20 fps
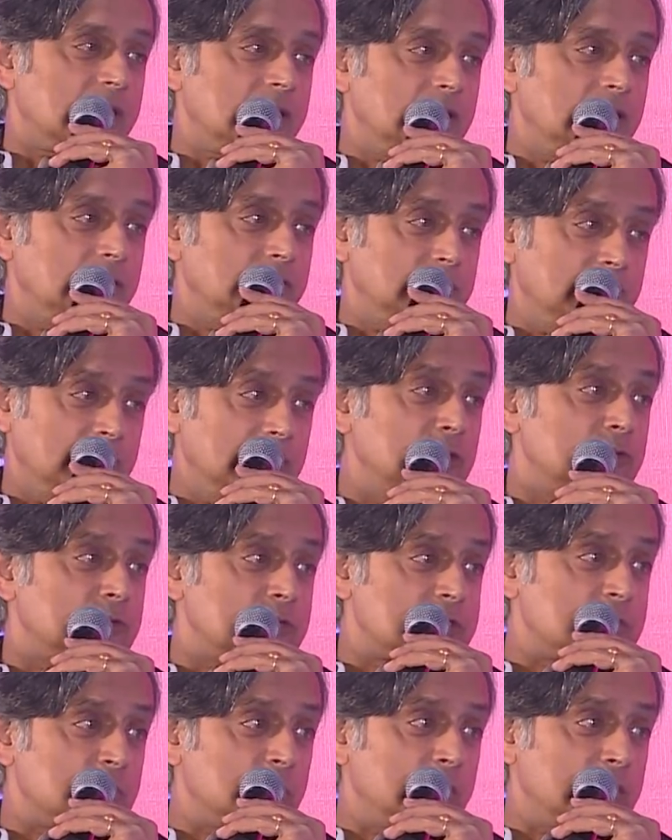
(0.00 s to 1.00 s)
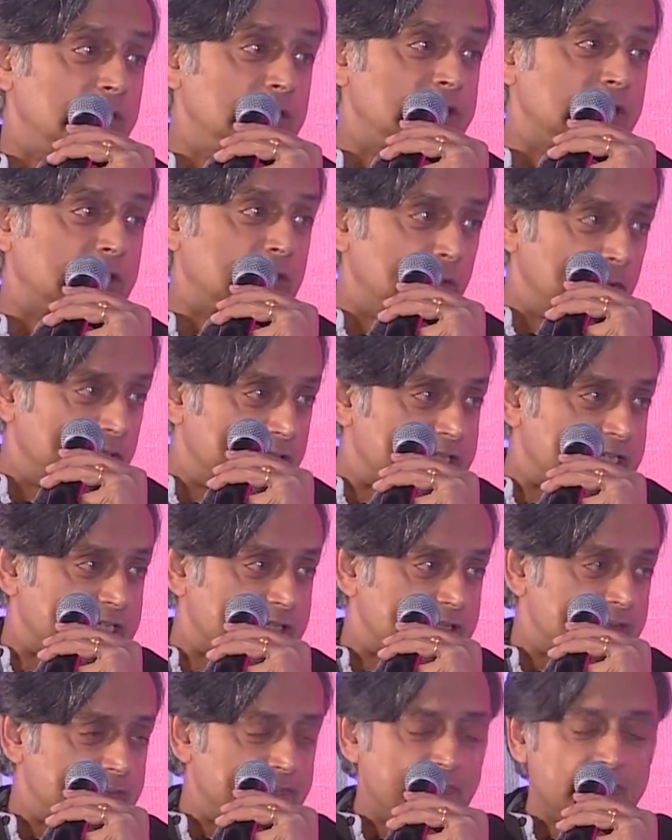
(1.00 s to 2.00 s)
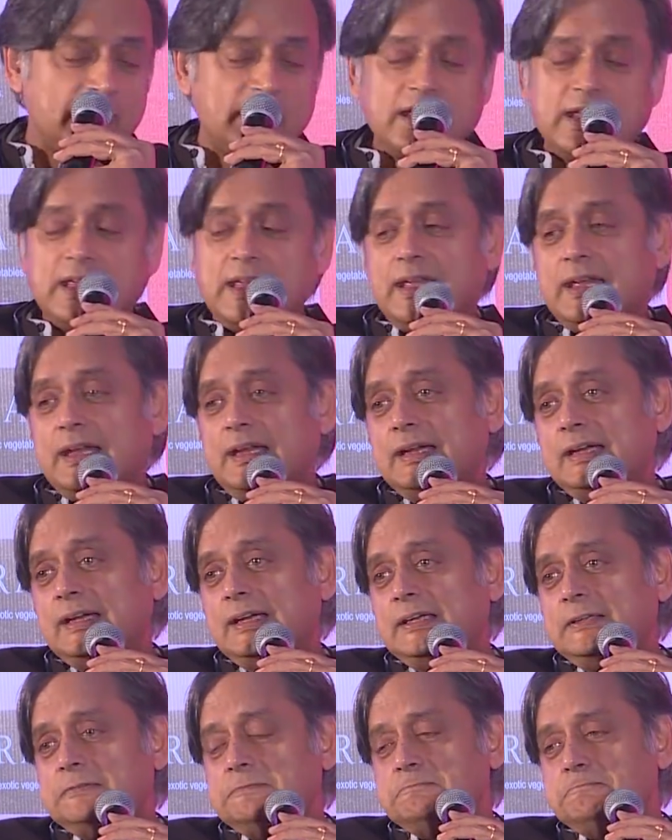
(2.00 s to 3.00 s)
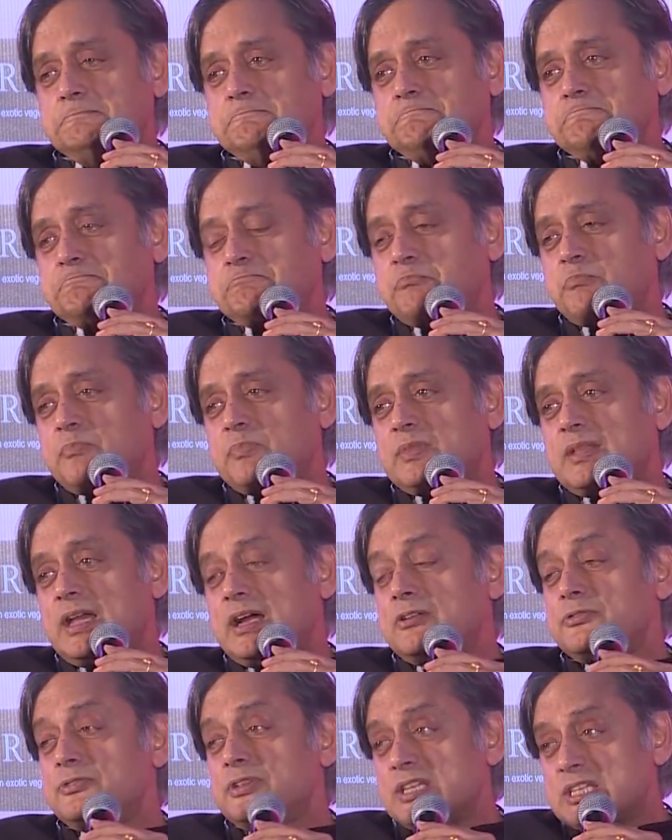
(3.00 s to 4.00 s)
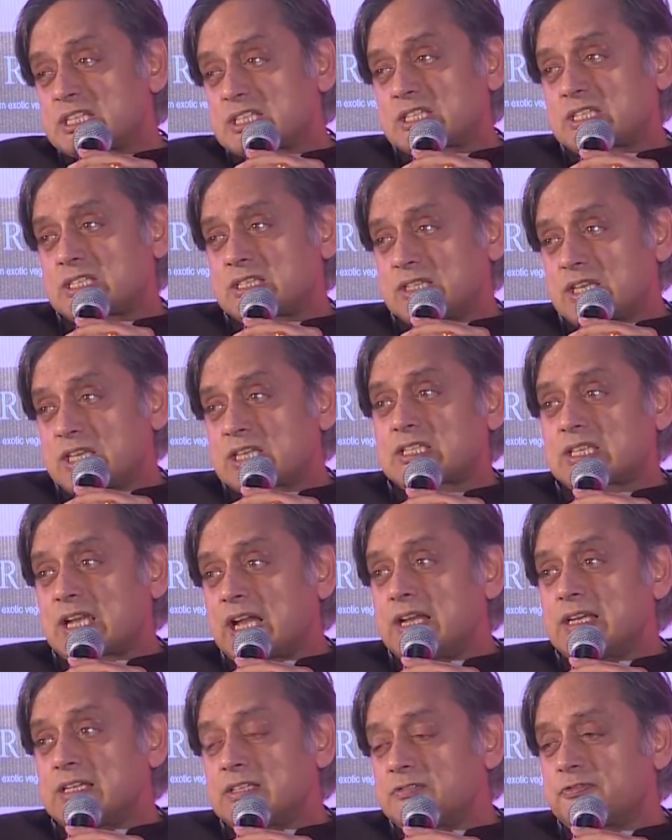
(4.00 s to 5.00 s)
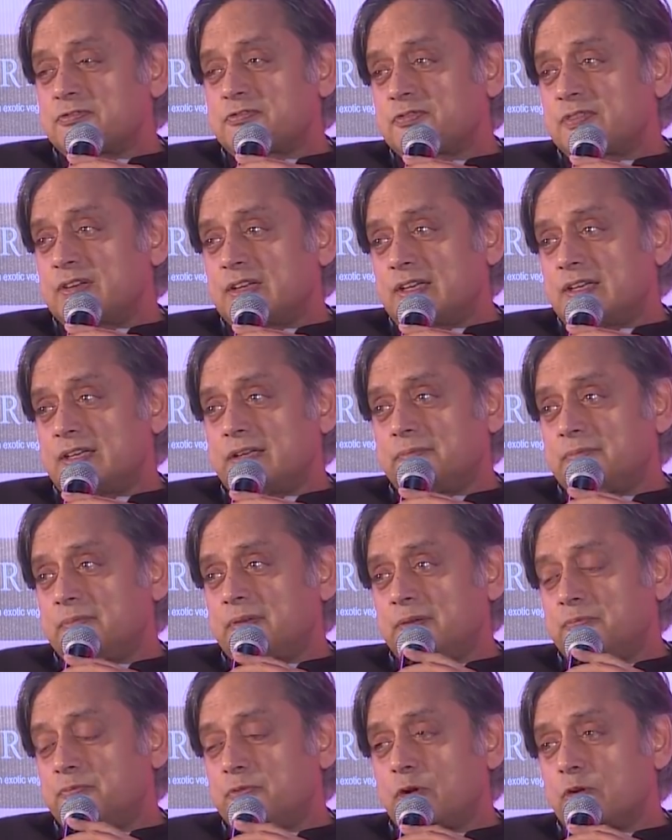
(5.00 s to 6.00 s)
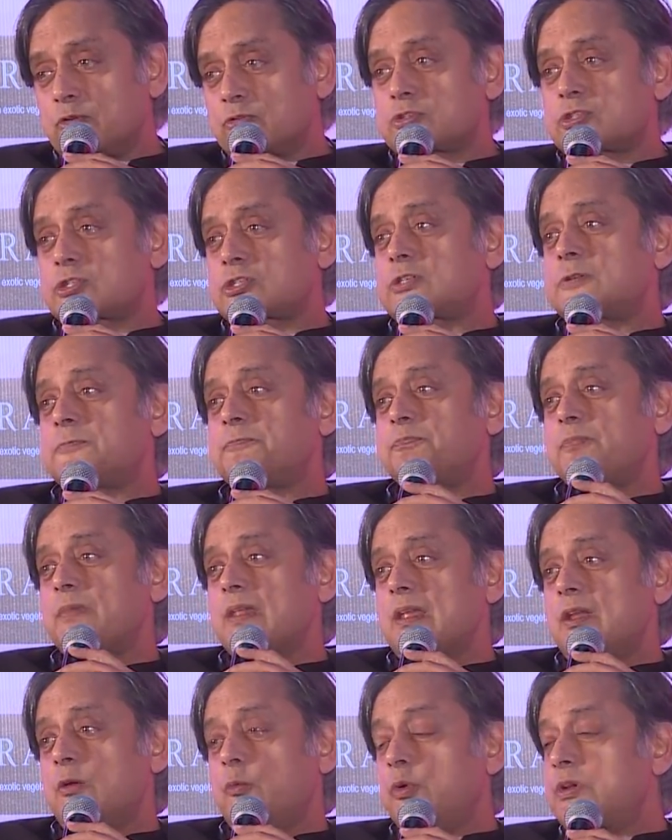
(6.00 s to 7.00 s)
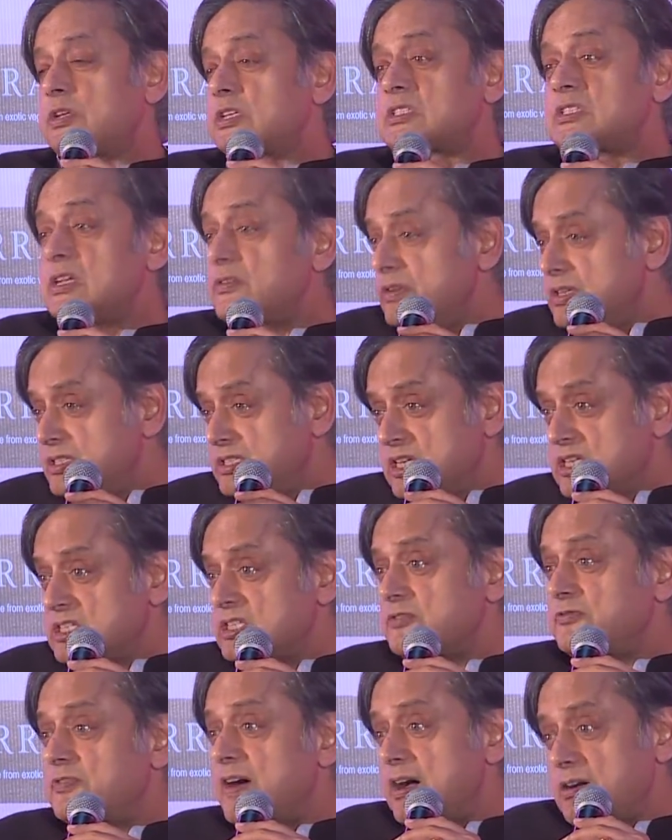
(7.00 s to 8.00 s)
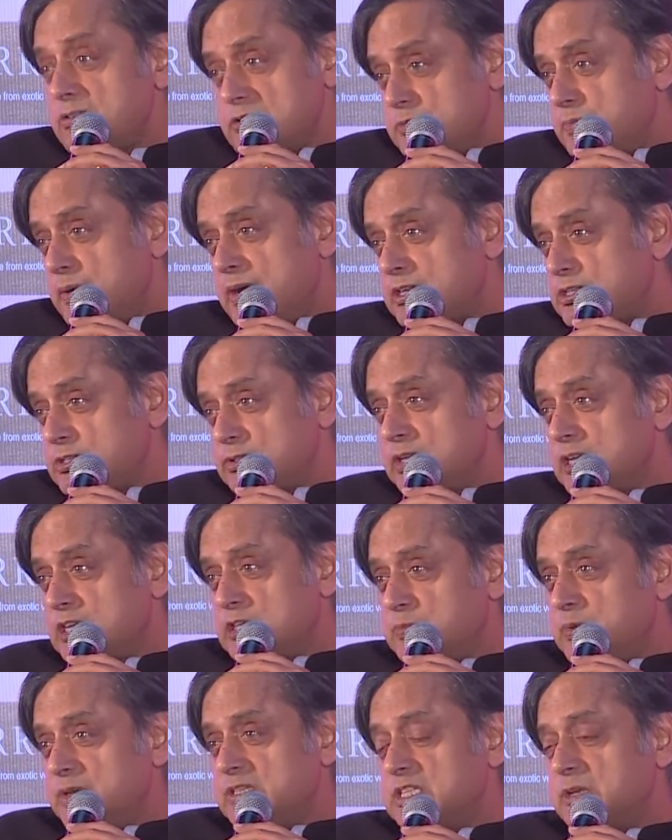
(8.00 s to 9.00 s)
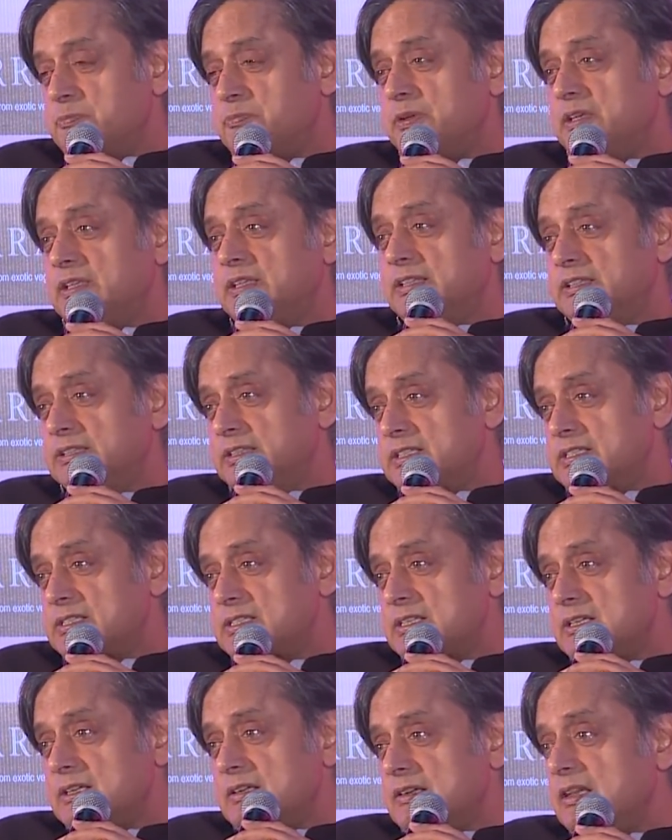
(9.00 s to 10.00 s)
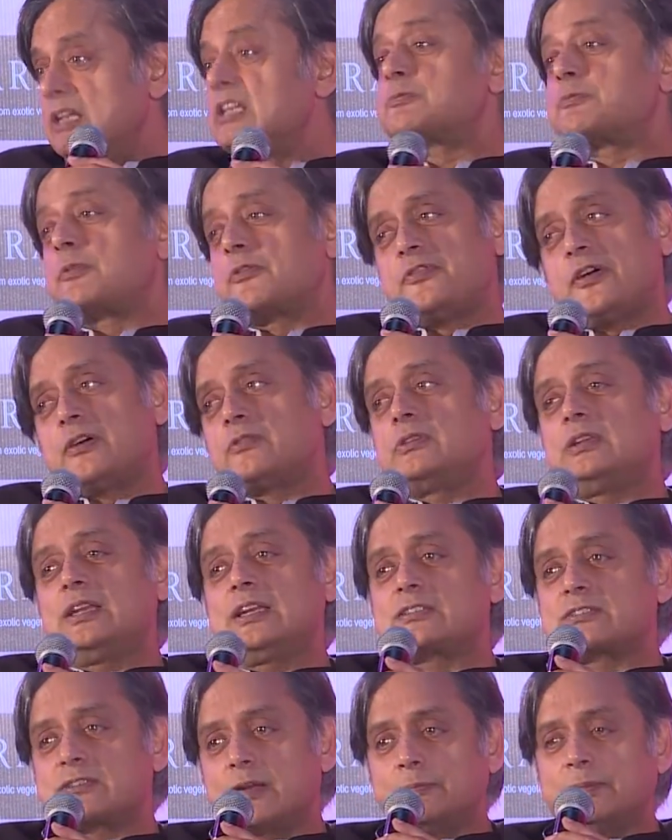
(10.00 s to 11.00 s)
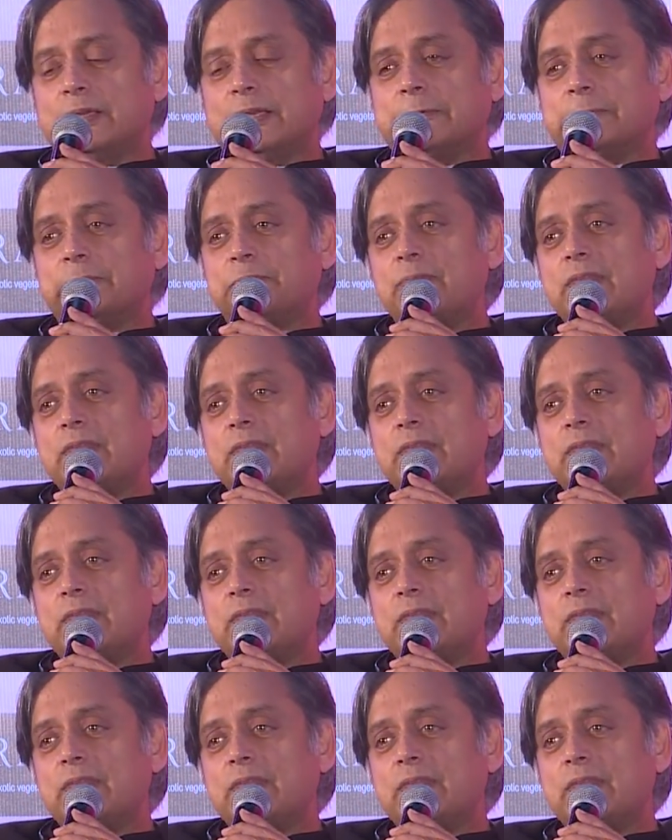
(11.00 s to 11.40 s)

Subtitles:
and even he uses the word dacoits. Now this kind of approach, which is never disavowed by today's BJP leaders, is profoundly troubling.